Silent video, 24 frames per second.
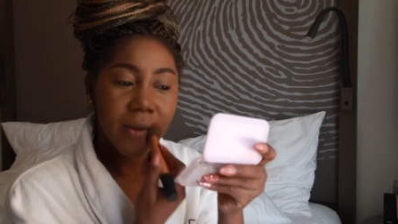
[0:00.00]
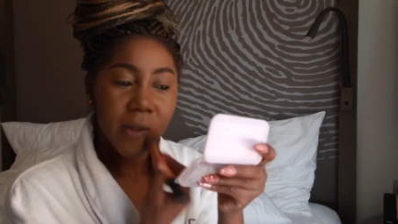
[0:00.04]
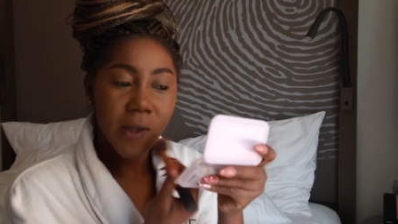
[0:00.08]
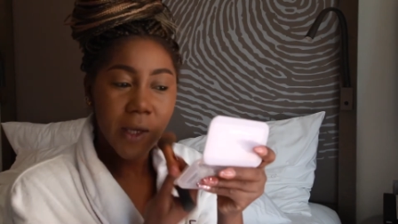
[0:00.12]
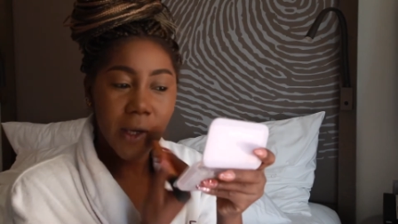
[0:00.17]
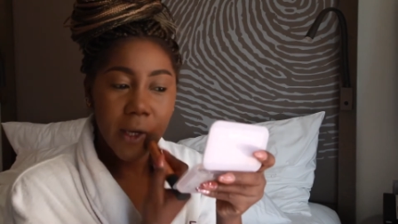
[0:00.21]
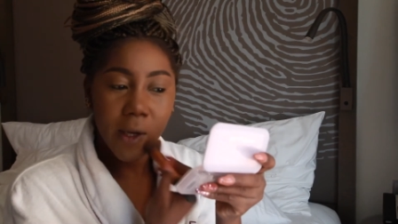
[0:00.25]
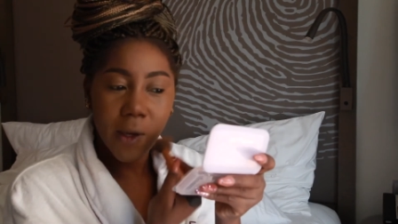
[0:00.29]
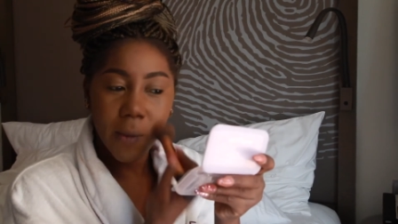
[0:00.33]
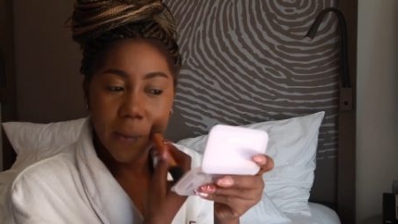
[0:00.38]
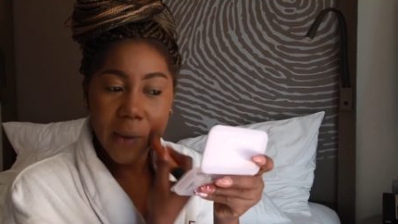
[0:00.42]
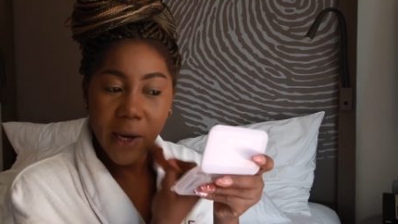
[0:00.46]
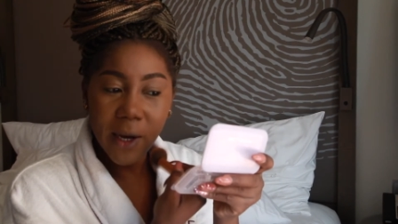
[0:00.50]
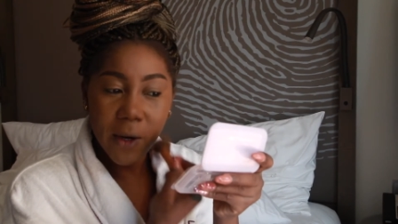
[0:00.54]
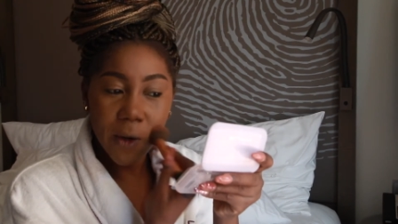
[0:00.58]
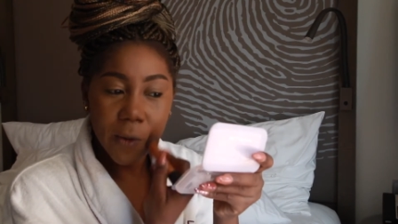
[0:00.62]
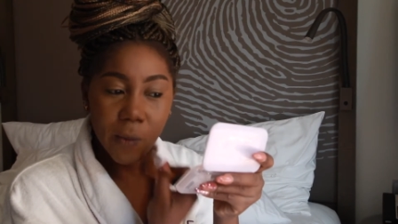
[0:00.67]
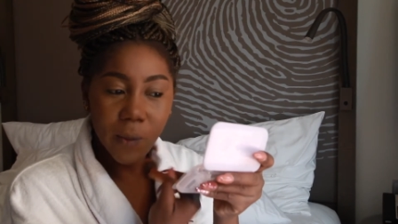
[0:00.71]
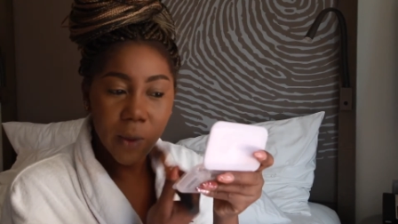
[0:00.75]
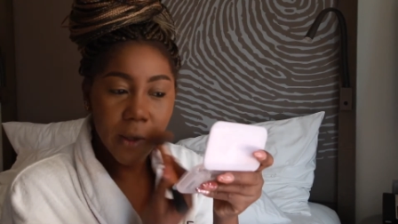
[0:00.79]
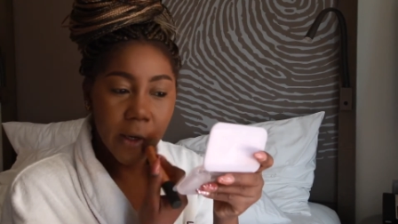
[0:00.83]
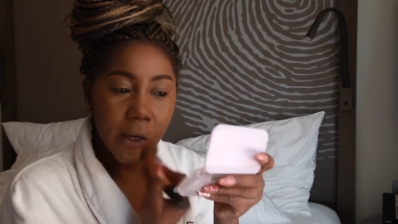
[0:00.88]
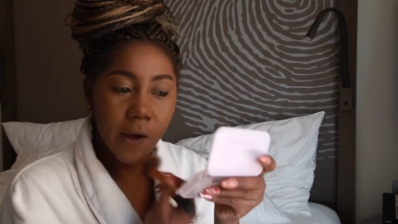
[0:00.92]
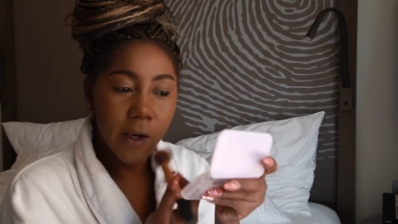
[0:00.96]
My
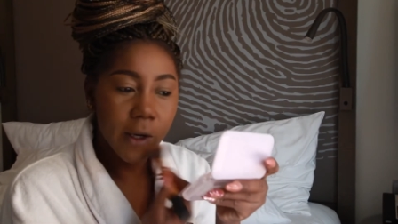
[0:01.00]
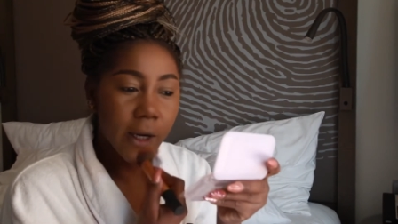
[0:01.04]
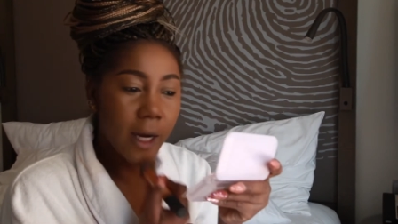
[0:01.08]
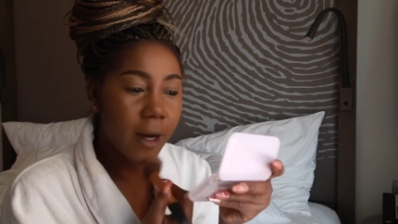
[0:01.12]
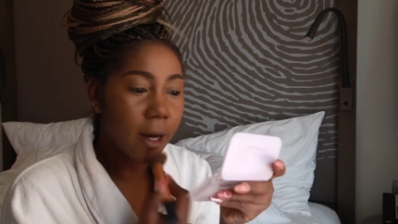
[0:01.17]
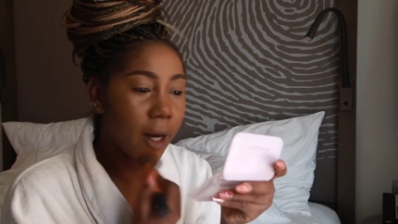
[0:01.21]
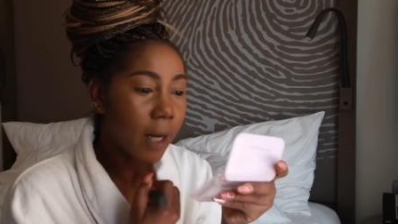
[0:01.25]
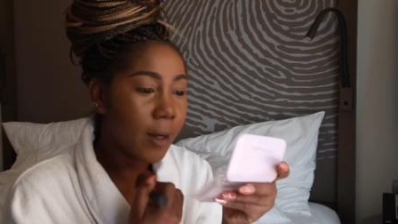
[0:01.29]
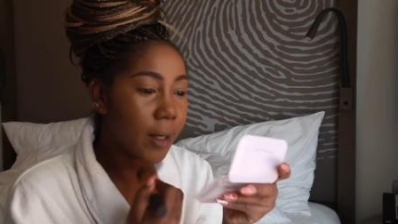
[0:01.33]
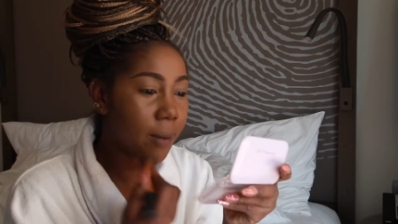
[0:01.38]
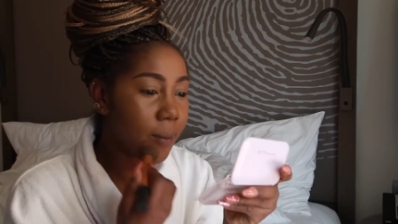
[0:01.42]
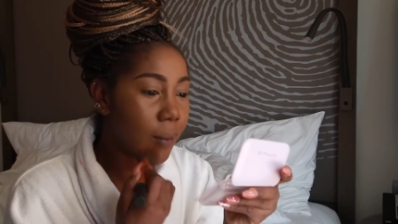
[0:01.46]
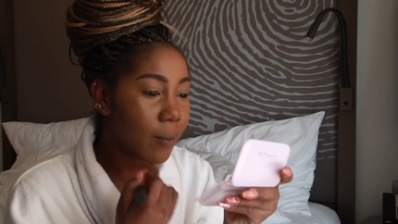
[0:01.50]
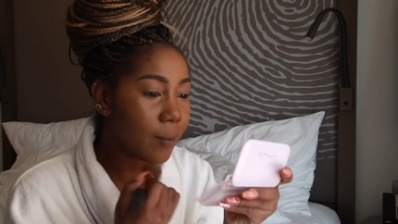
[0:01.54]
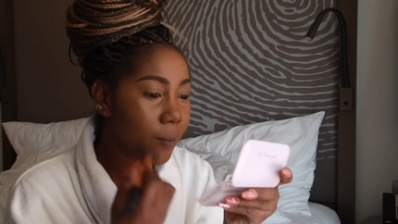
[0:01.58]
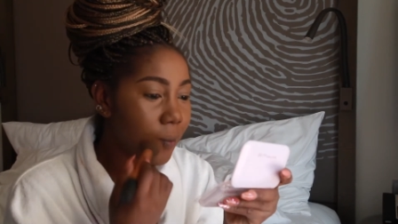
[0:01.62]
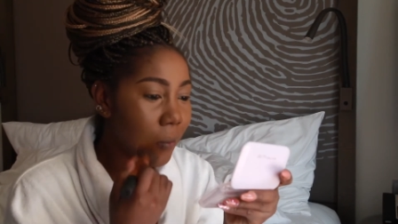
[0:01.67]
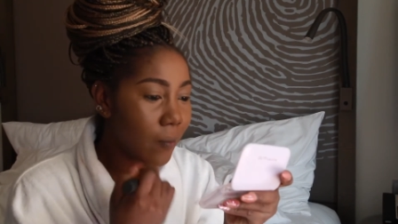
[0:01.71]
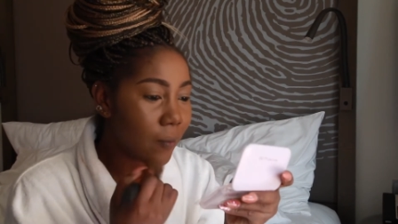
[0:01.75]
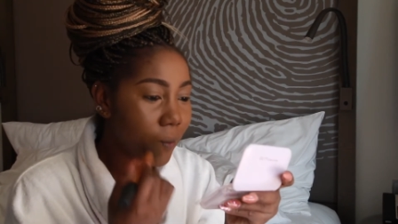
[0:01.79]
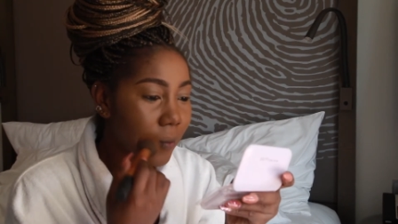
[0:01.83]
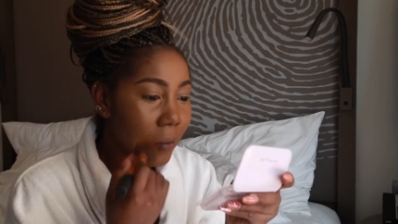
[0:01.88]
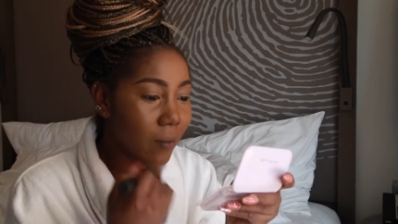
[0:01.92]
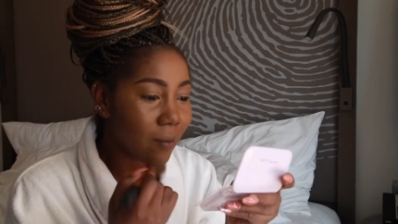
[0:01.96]
homegirl.
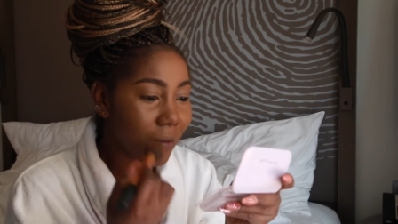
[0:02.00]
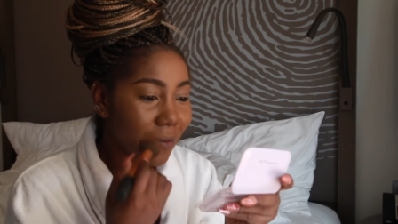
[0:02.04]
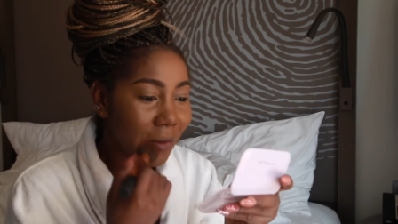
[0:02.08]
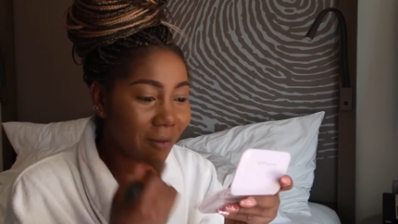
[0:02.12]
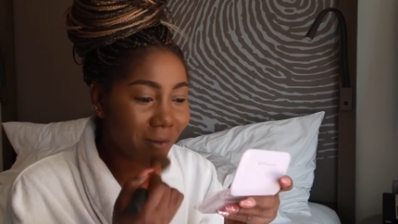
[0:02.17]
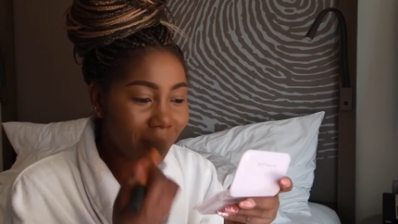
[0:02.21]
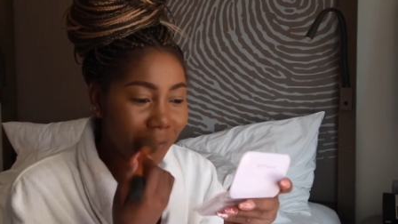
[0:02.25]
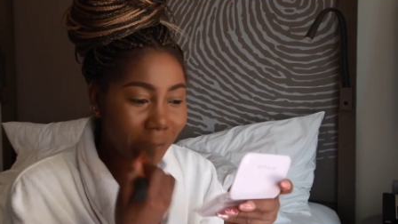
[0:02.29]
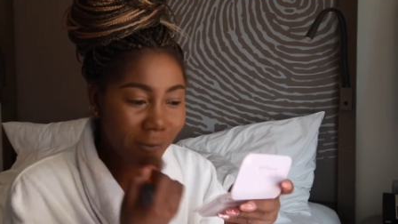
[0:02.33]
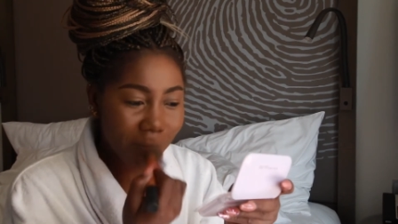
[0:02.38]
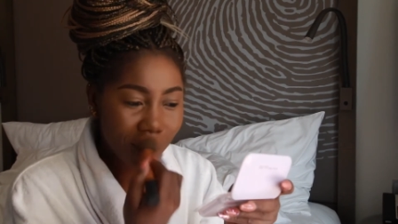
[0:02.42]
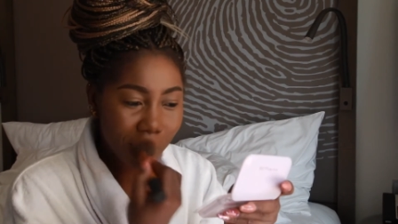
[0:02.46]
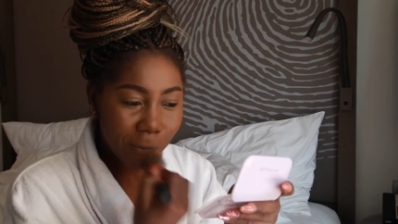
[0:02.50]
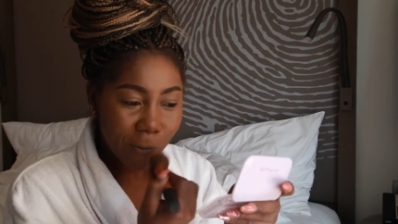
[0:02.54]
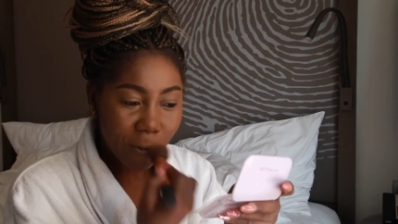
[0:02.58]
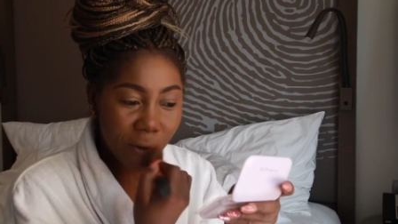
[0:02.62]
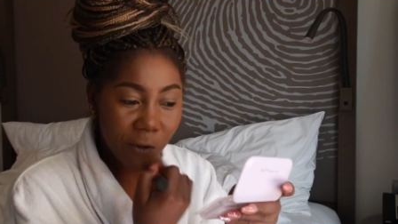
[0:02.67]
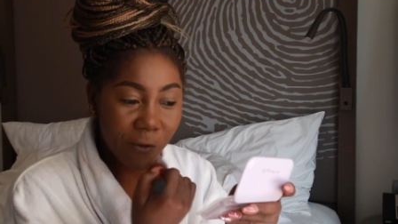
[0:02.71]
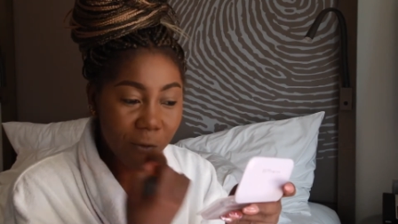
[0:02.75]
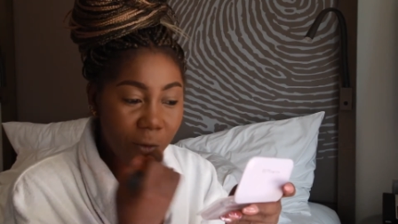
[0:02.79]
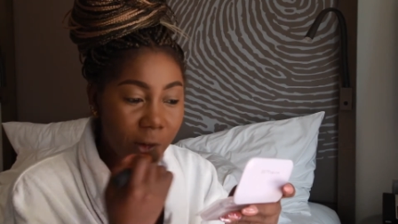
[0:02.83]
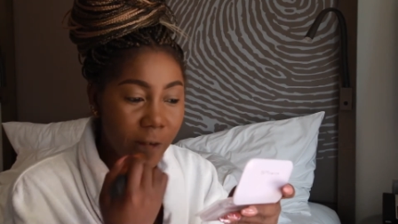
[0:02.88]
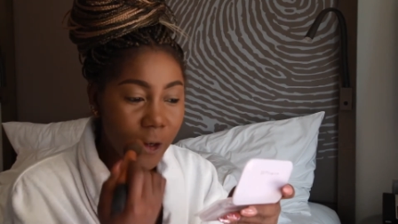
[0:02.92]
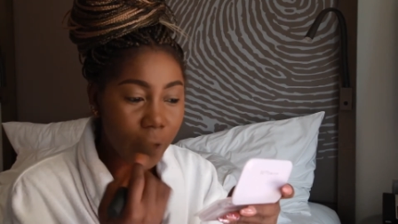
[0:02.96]

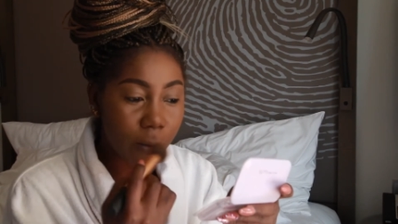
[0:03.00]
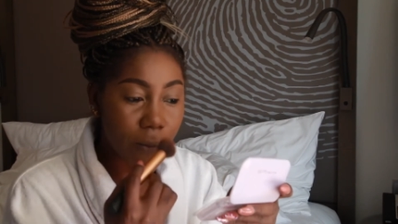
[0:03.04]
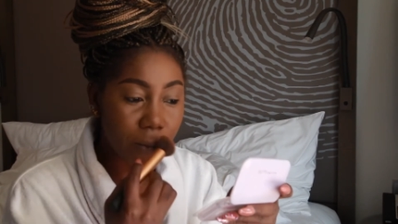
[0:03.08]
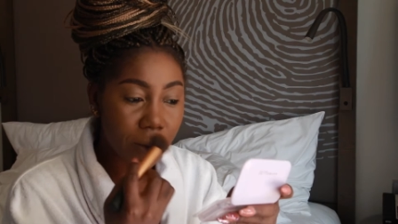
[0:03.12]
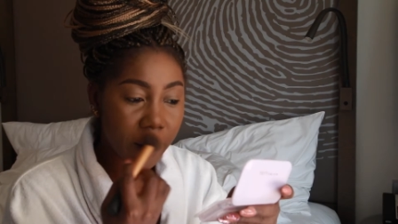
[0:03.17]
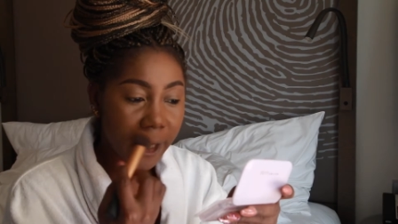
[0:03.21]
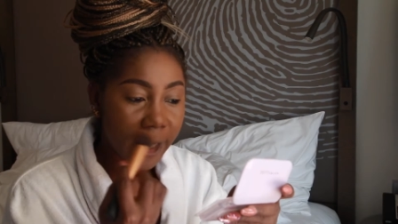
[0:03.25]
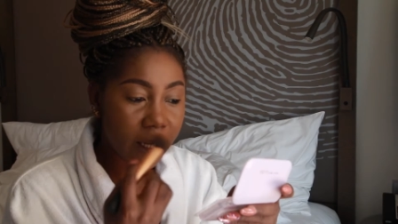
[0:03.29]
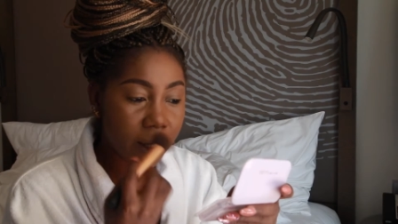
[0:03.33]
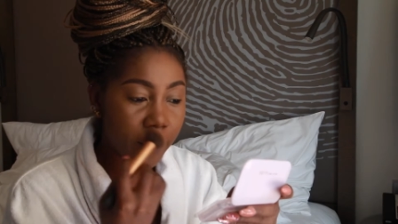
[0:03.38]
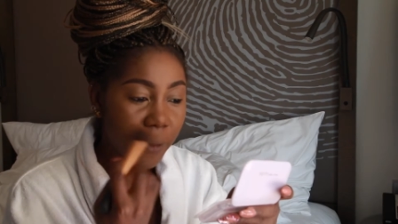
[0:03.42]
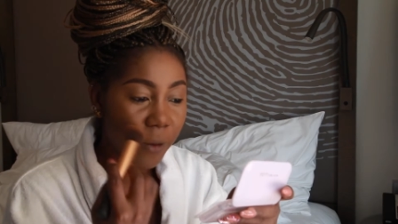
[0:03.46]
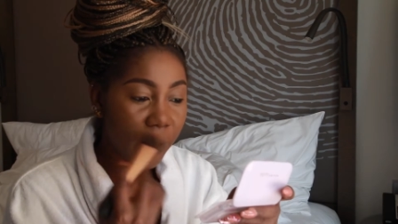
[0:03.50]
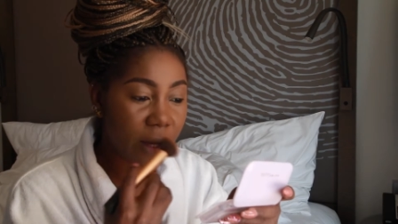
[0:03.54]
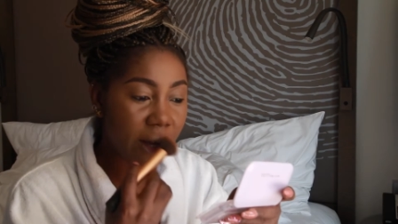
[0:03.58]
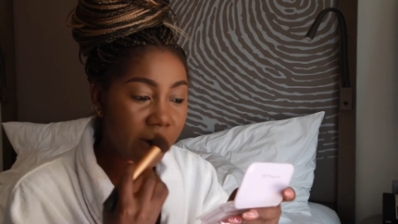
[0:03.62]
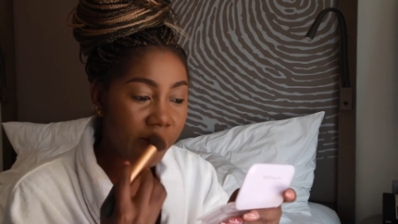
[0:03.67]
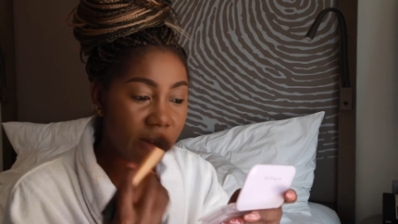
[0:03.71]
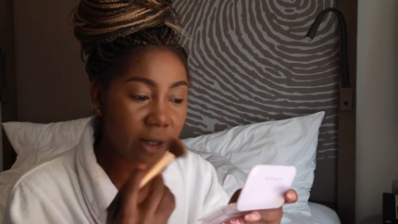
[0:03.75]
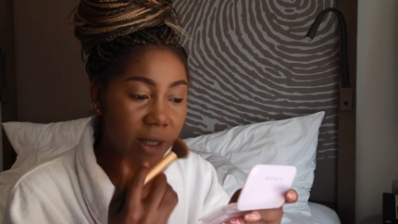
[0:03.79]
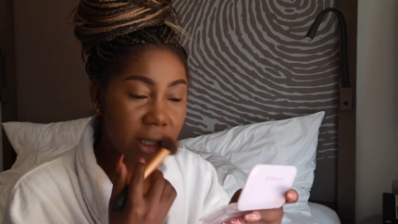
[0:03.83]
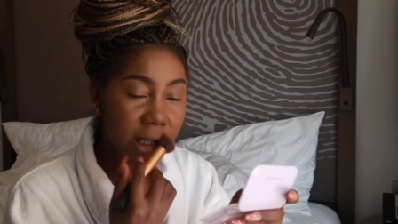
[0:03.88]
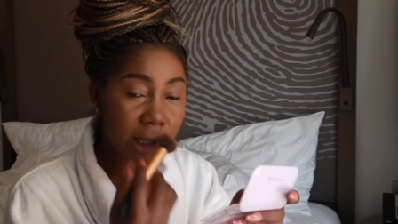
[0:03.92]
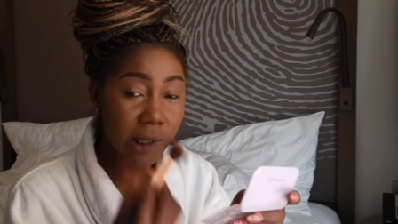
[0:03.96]
We've been unbreakable
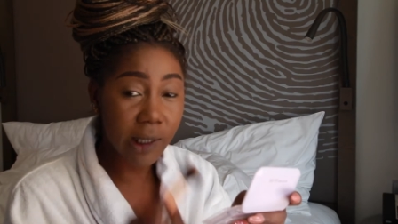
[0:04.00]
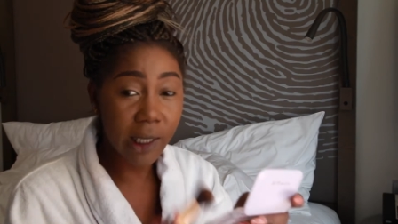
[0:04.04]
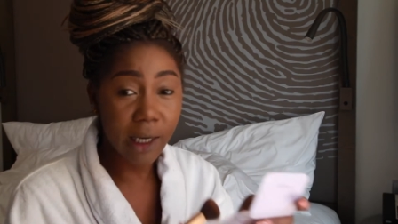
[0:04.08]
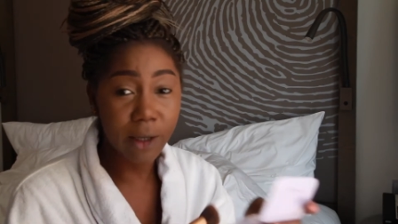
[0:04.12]
ever since.